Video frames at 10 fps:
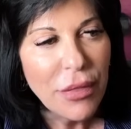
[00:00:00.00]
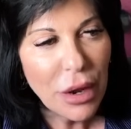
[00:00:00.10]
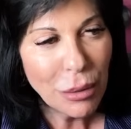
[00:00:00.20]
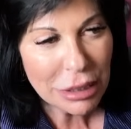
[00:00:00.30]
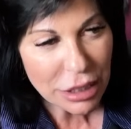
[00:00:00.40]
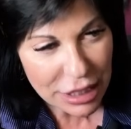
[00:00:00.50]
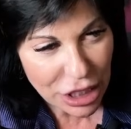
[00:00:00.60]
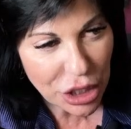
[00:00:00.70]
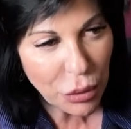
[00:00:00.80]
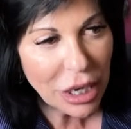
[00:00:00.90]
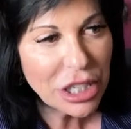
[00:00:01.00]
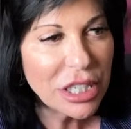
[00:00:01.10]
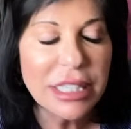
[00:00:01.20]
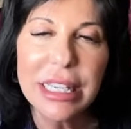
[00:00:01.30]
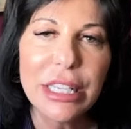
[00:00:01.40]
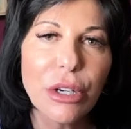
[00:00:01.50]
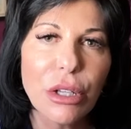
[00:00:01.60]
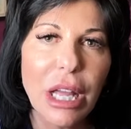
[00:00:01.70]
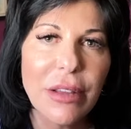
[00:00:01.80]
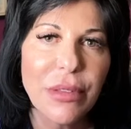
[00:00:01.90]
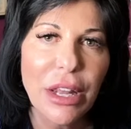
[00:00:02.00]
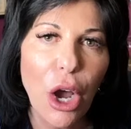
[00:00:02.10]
there were situations in your life that